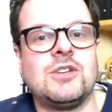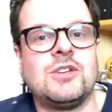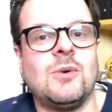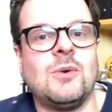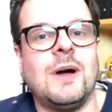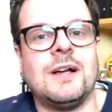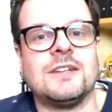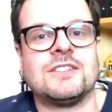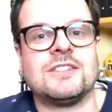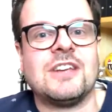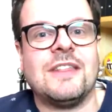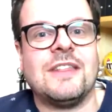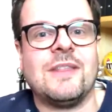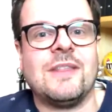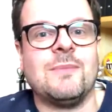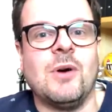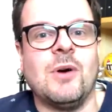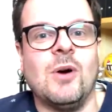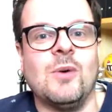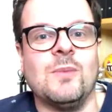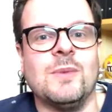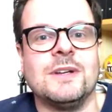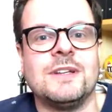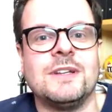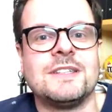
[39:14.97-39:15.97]
to us at the
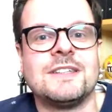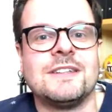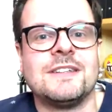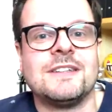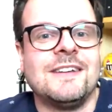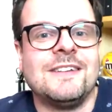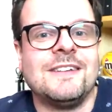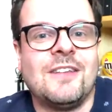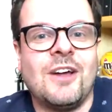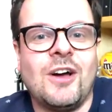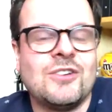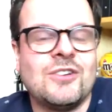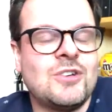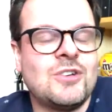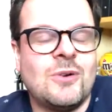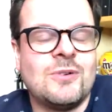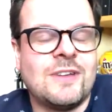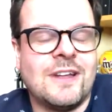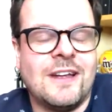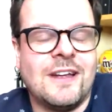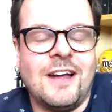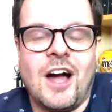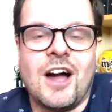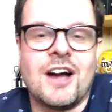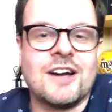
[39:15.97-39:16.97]
moment, isn't it?
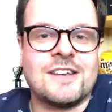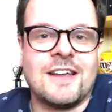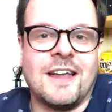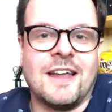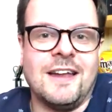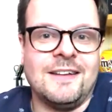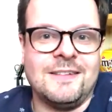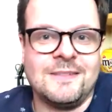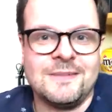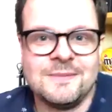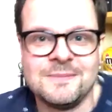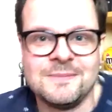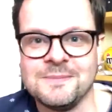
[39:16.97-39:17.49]
Aren't they?